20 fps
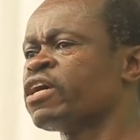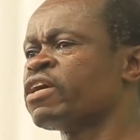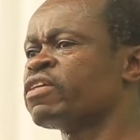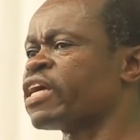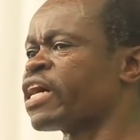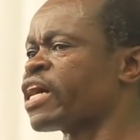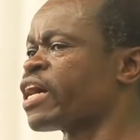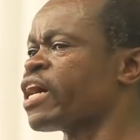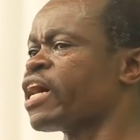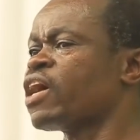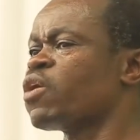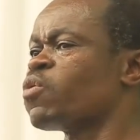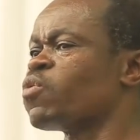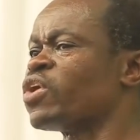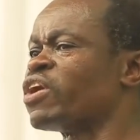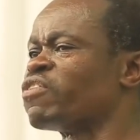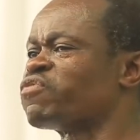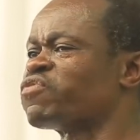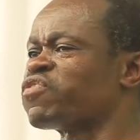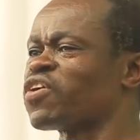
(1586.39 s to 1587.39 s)
the hair
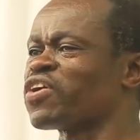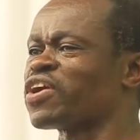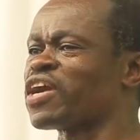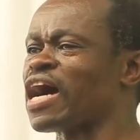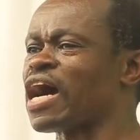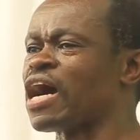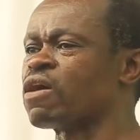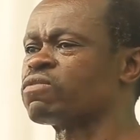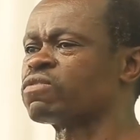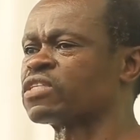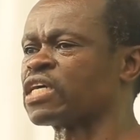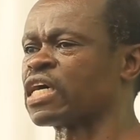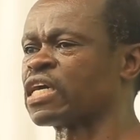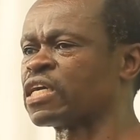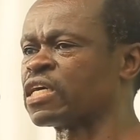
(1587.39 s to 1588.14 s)
will fall out a